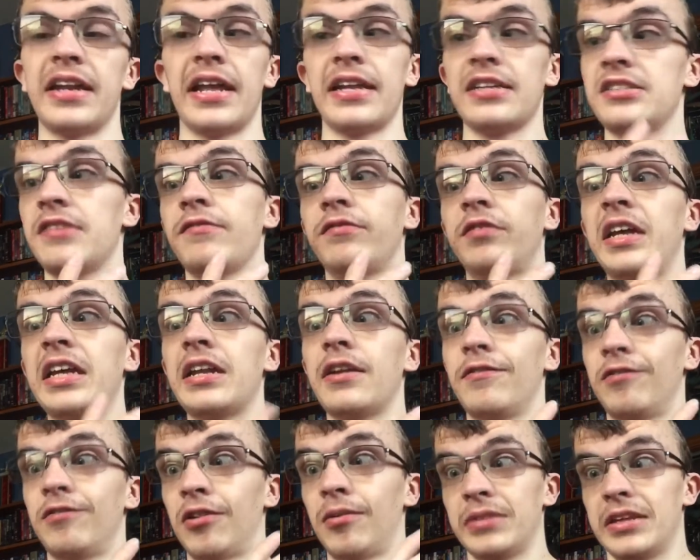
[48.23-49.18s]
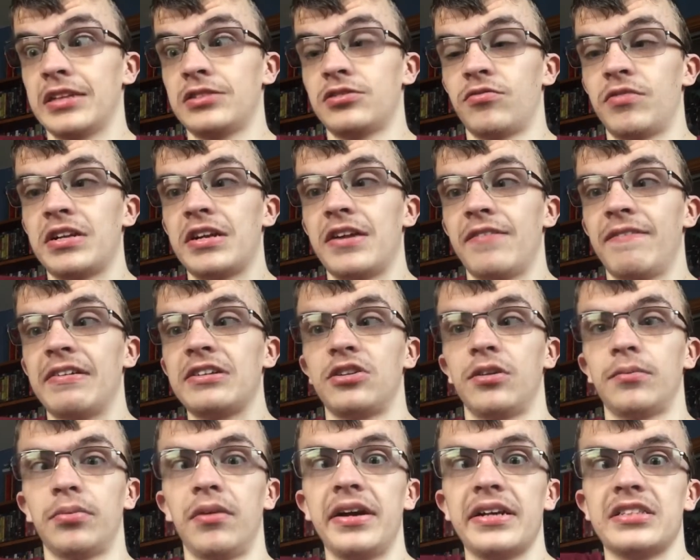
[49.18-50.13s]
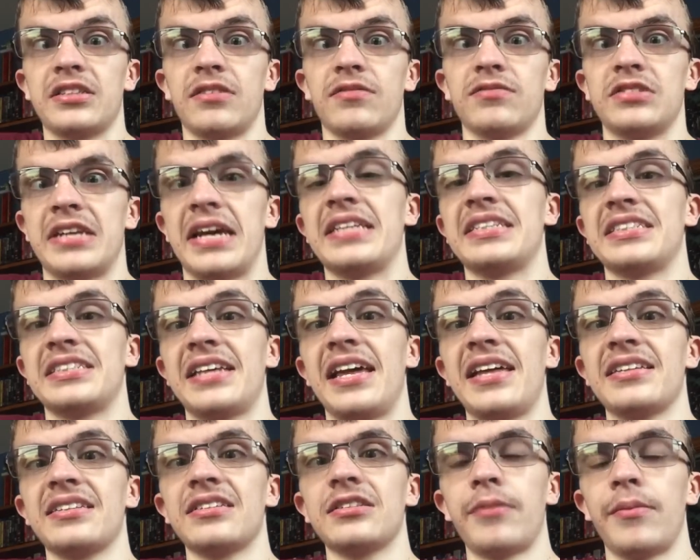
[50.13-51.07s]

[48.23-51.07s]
It's inflated from the original price of 10 cents.